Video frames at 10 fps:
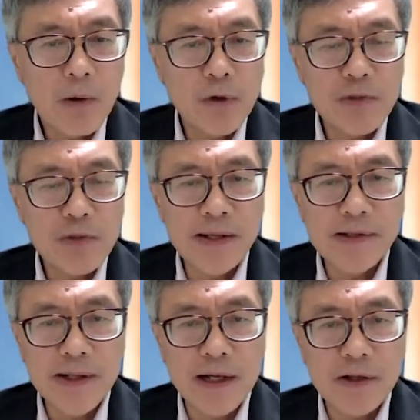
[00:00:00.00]
which
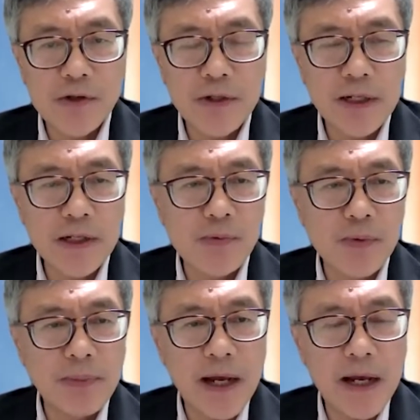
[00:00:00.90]
means that students
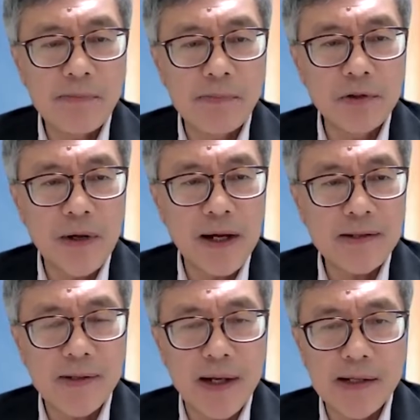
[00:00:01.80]
would be able to
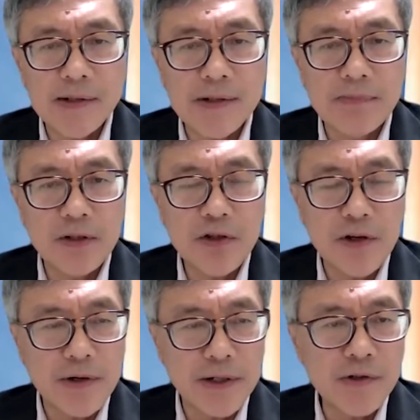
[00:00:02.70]
access
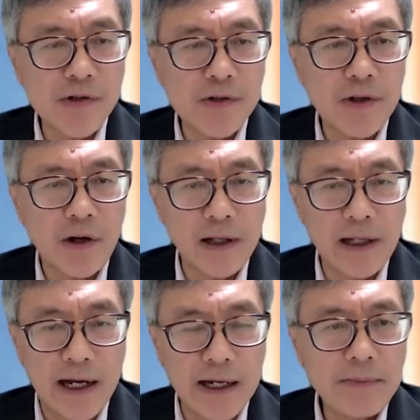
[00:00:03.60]
materials
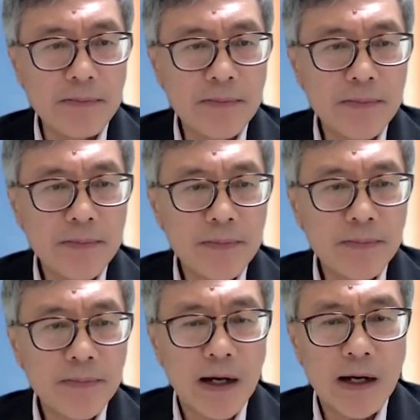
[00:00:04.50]
online
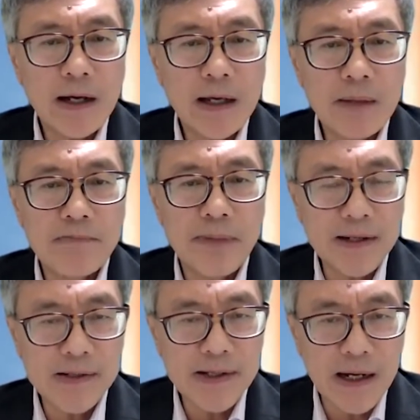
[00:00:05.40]
in
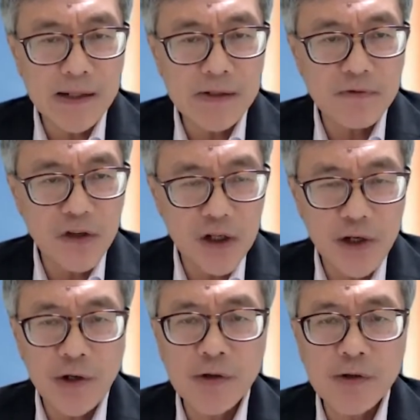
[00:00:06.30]
bite-sized
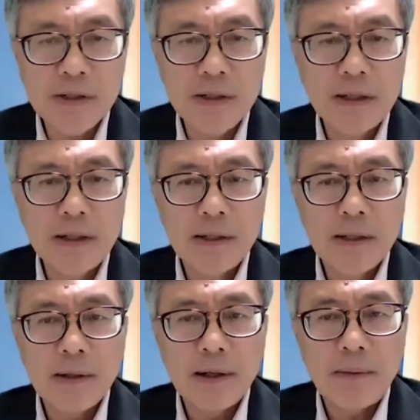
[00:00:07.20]
videos,
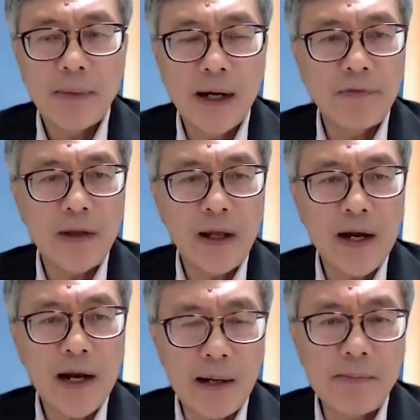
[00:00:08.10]
but
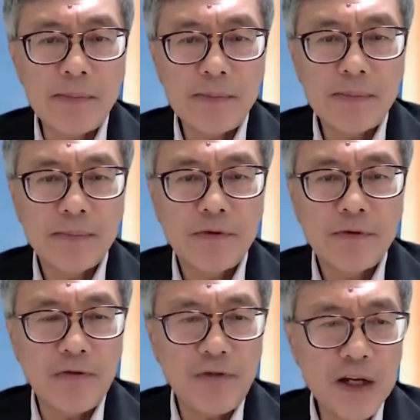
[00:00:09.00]
they come
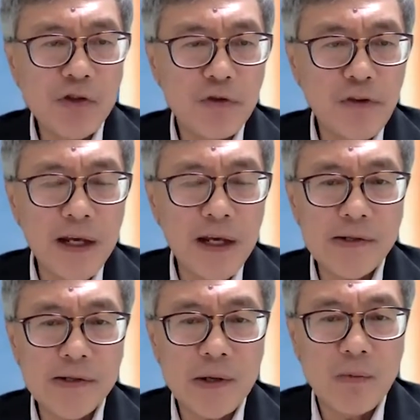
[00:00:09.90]
for
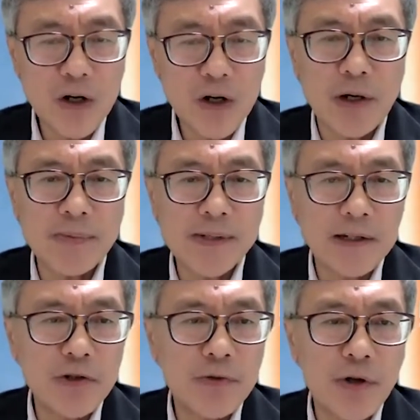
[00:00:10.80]
face-to-face workshops
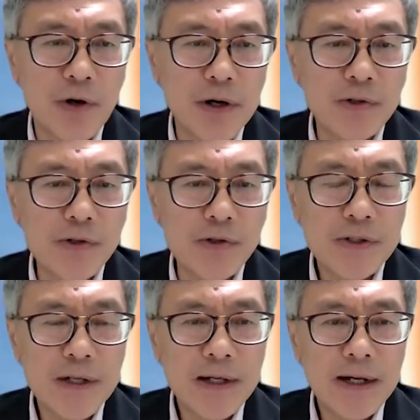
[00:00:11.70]
and tutorials